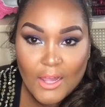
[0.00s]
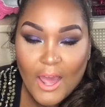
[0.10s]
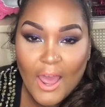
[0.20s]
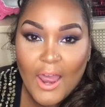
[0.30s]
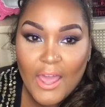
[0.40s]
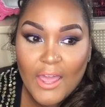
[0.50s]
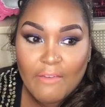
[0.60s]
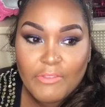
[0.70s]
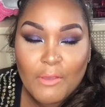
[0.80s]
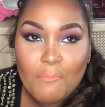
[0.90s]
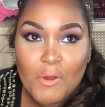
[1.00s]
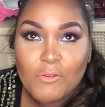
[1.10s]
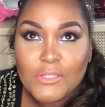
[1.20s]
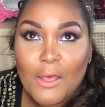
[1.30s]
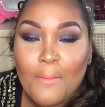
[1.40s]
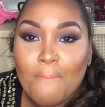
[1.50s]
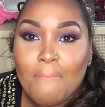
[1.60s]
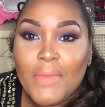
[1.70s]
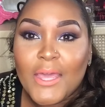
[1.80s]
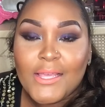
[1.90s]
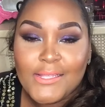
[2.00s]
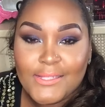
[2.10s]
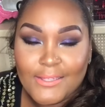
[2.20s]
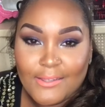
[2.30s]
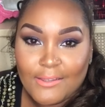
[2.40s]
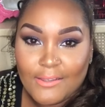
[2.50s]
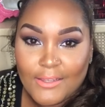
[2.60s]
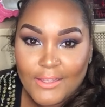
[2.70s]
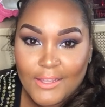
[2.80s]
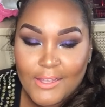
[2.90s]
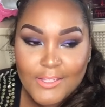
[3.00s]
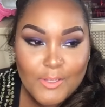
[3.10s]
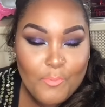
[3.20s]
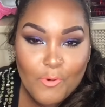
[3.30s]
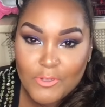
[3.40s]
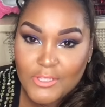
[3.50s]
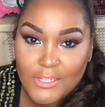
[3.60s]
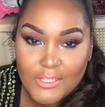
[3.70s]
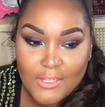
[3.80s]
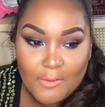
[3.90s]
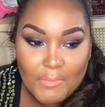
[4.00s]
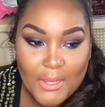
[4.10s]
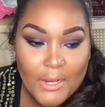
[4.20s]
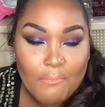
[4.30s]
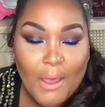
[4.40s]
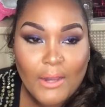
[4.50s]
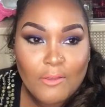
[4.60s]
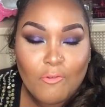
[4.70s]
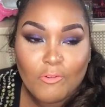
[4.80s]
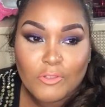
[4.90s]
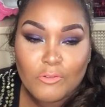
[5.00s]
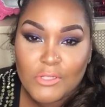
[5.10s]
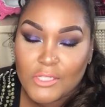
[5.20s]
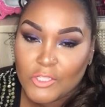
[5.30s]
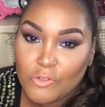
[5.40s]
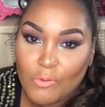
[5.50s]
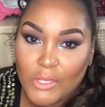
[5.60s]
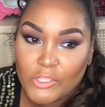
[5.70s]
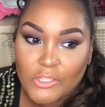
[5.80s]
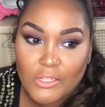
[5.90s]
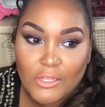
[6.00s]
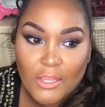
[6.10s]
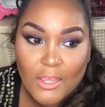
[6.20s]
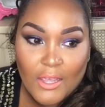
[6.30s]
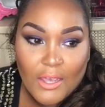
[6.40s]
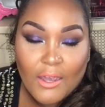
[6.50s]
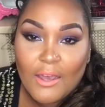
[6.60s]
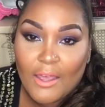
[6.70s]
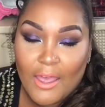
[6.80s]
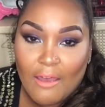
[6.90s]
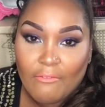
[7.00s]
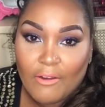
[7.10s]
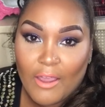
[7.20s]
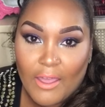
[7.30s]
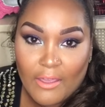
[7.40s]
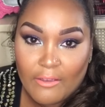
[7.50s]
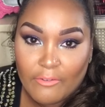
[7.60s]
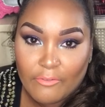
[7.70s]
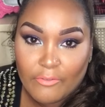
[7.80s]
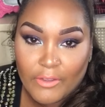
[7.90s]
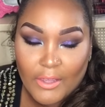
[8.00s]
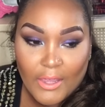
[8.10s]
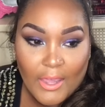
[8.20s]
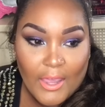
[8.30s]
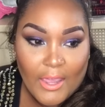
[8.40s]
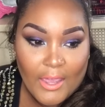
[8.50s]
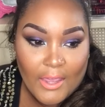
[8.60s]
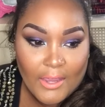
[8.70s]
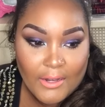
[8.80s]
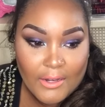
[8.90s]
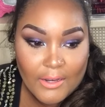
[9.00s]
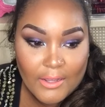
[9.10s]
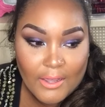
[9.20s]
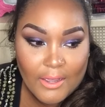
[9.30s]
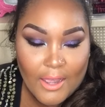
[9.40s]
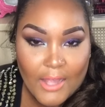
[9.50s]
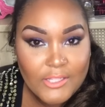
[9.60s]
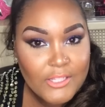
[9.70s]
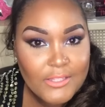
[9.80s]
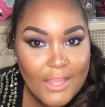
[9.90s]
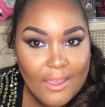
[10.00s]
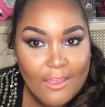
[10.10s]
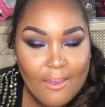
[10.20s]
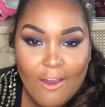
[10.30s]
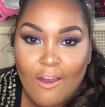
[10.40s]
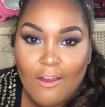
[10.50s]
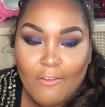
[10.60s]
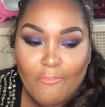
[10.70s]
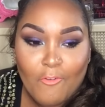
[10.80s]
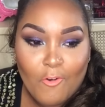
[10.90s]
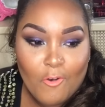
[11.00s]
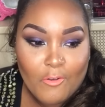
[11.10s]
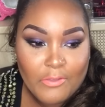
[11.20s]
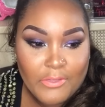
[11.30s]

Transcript: I have the most amazing support system anybody going through this situation could ever have. And I just thank God for